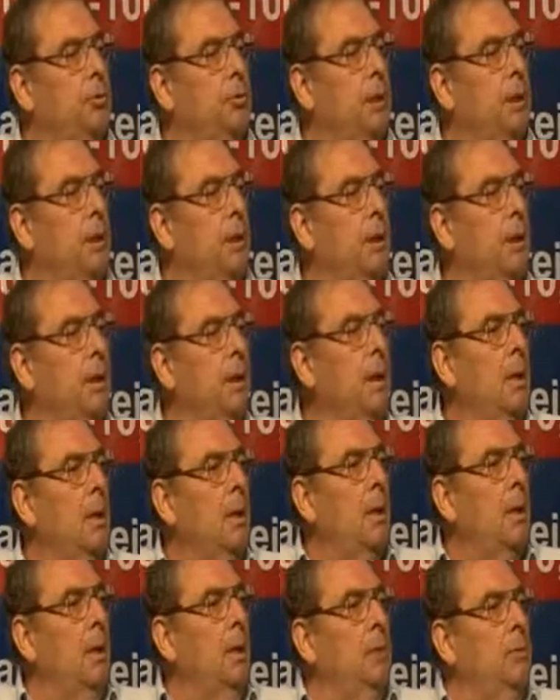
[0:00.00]
to the,
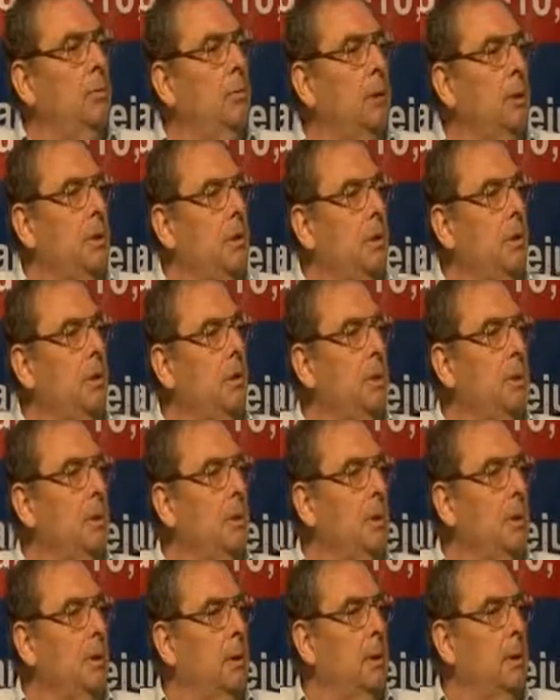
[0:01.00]
to the new
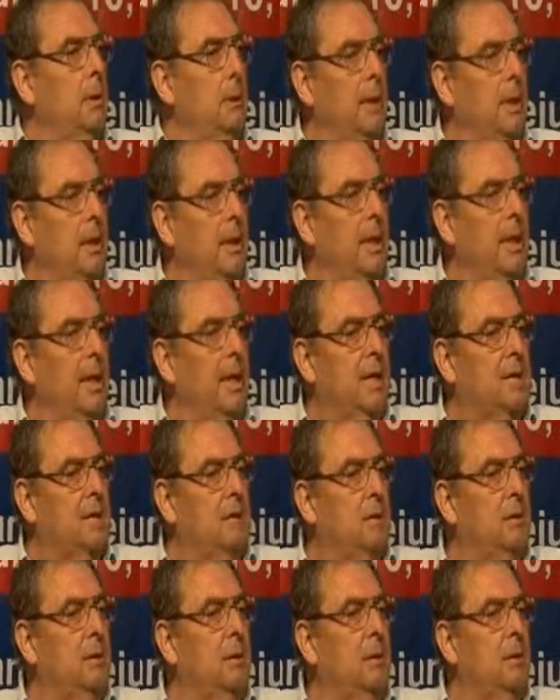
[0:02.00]
uh,
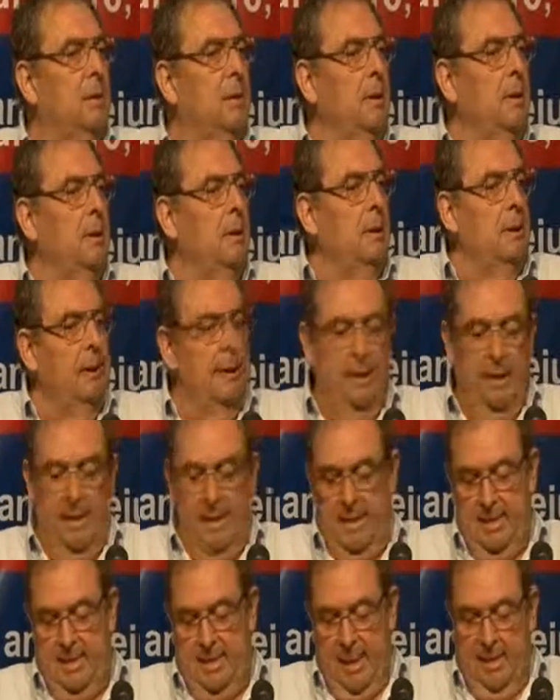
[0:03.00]
ghetto uh,
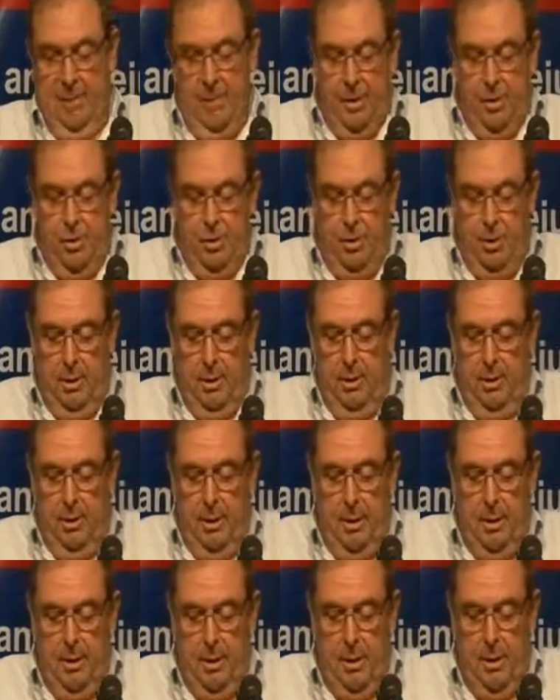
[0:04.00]
established in,
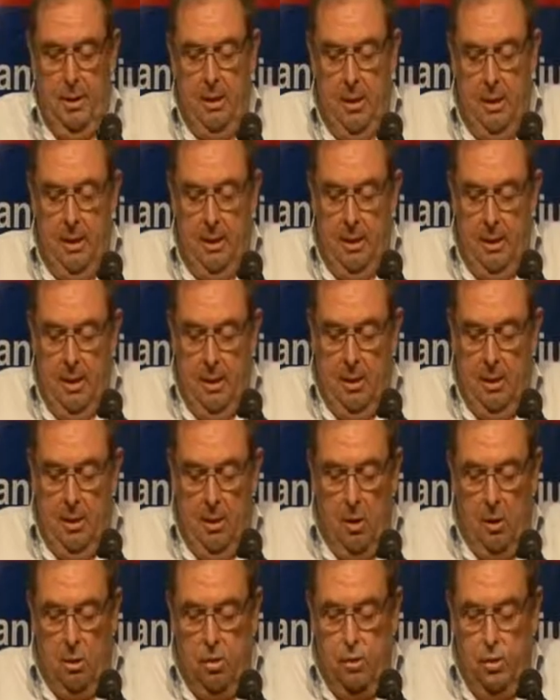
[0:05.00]
in, in,
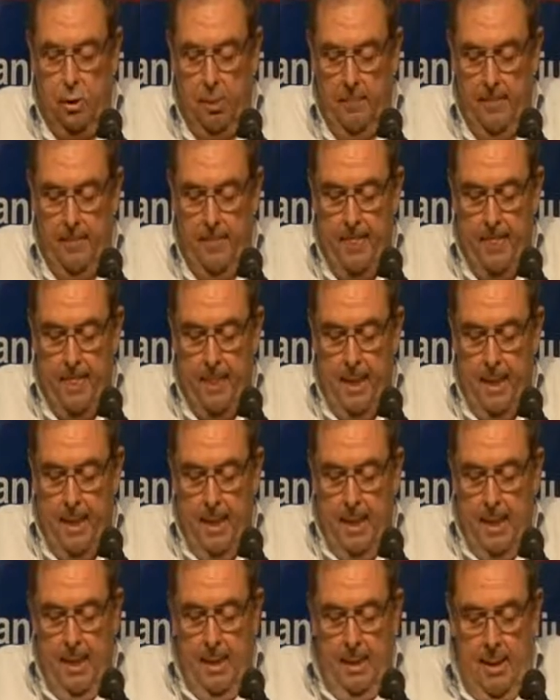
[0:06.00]
in Lodz.
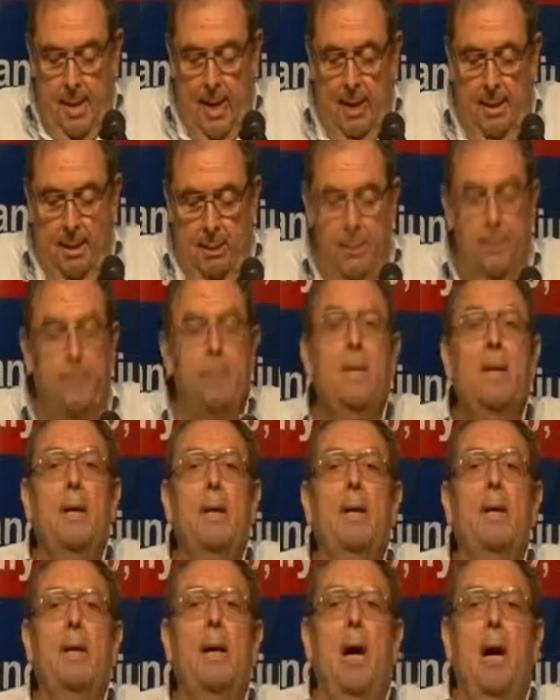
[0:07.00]

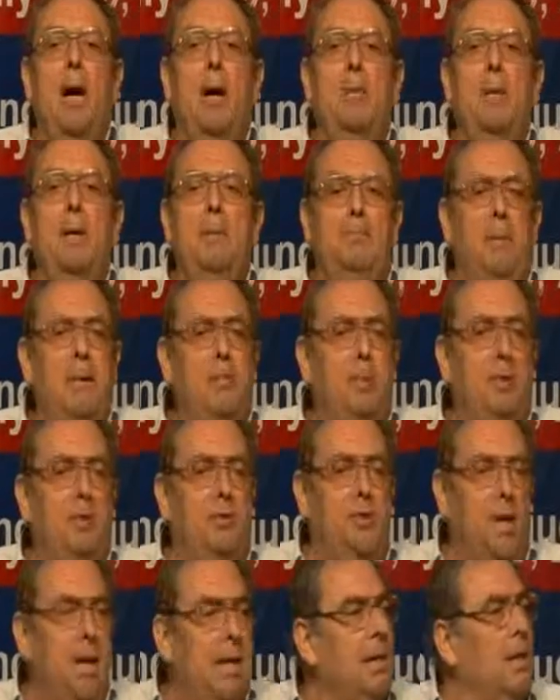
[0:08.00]
Now, how were people
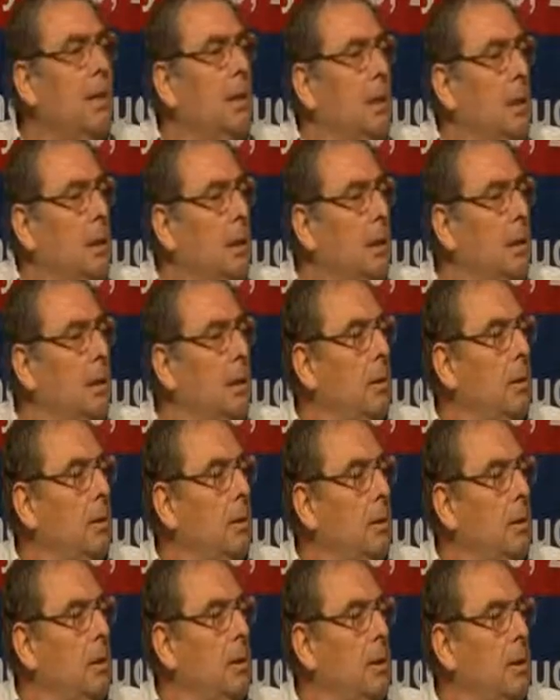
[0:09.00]
taken
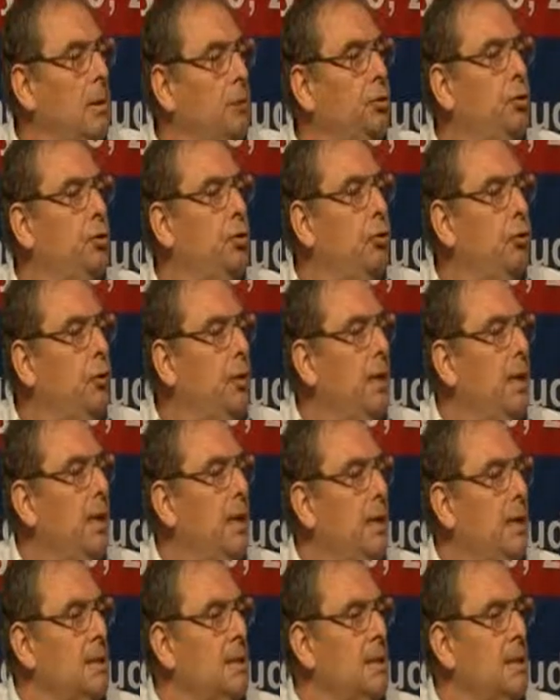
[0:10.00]
to
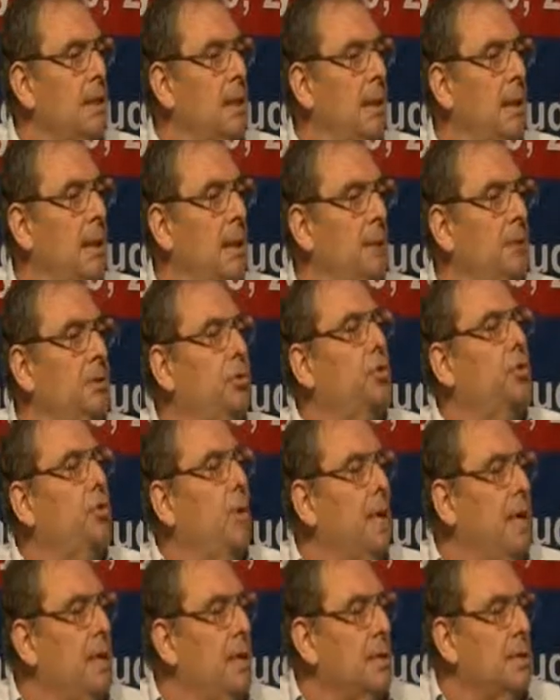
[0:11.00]
these uh,
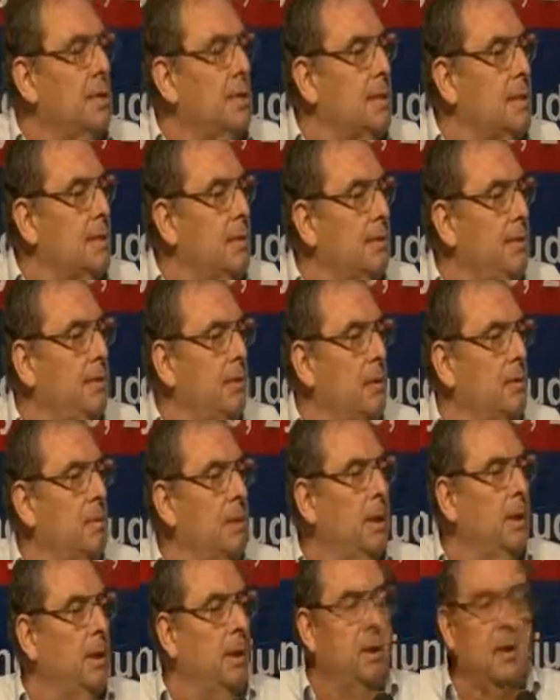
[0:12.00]
trains from
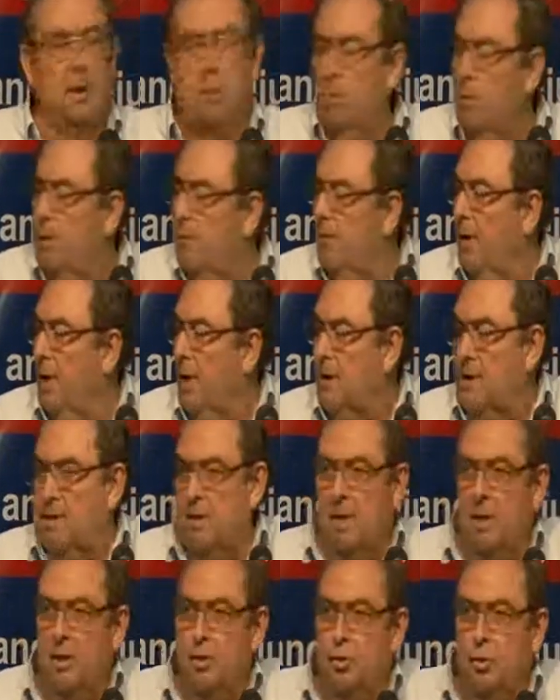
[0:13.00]
the Grunewald
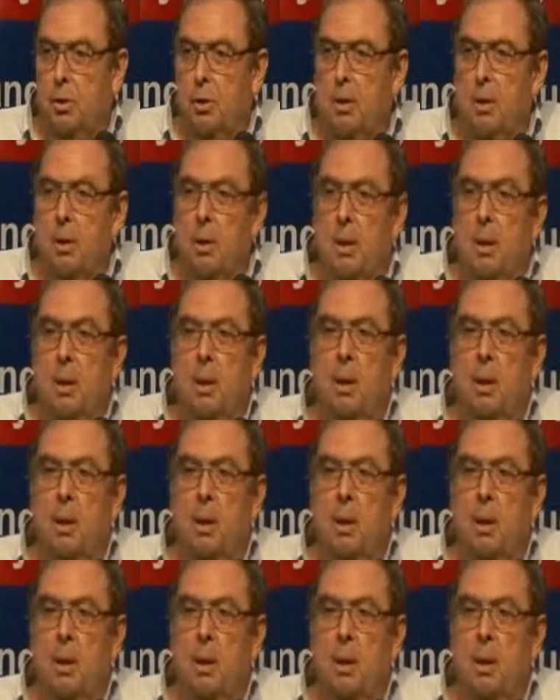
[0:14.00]
station?